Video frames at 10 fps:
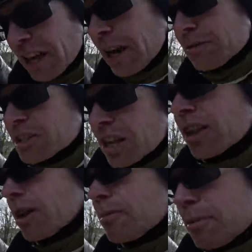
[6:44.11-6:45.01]
think I'm just a
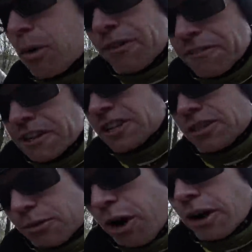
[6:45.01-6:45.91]
little bit more
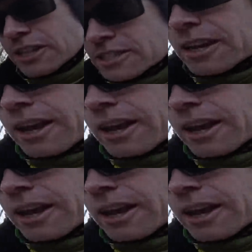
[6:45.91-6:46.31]
efficient than Ron is